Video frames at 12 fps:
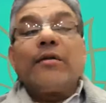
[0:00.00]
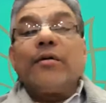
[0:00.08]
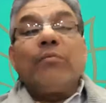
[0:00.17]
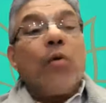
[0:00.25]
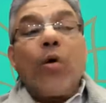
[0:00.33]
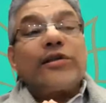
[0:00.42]
the
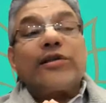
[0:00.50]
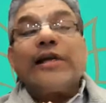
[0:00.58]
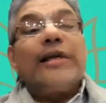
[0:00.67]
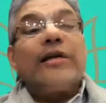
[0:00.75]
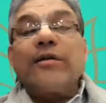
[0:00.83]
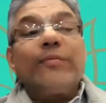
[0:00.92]
most
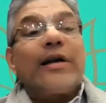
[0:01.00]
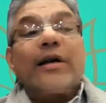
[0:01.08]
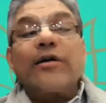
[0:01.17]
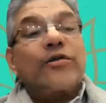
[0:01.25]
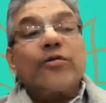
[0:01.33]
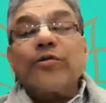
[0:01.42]
intimate
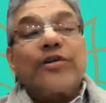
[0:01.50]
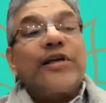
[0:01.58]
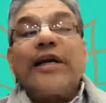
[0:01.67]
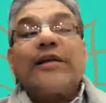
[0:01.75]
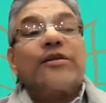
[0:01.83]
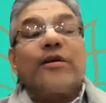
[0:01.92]

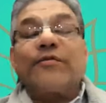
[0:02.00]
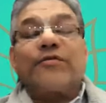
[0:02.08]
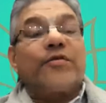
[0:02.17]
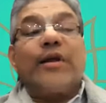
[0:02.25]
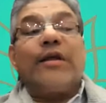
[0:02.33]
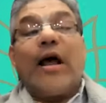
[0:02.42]
associates of
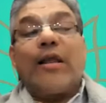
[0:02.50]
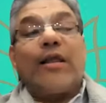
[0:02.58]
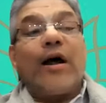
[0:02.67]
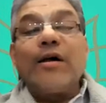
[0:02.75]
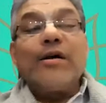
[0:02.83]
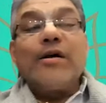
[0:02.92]
Sri
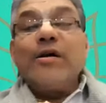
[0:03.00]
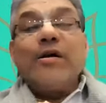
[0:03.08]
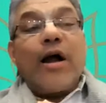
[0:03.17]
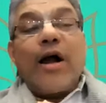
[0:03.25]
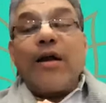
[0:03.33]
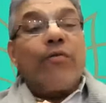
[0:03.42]
Radha,
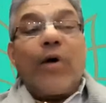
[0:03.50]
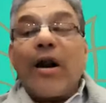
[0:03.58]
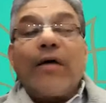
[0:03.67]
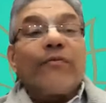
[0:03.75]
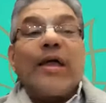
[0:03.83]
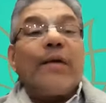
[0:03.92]
and
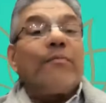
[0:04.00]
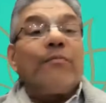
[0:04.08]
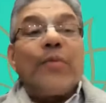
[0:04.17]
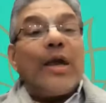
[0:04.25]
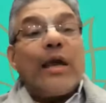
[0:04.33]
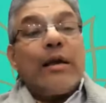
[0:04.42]
one of them
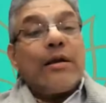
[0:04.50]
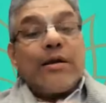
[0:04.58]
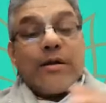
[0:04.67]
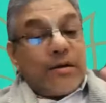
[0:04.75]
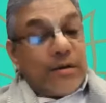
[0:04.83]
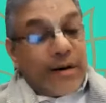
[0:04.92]
being
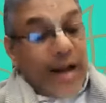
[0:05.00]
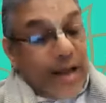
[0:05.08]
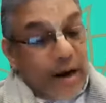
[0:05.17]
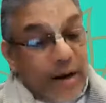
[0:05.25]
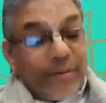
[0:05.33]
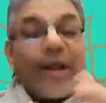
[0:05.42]

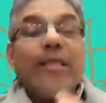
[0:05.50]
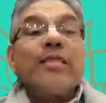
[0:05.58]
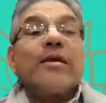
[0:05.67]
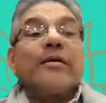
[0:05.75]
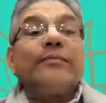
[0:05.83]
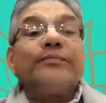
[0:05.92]
Rai
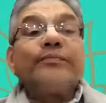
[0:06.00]
Ramananda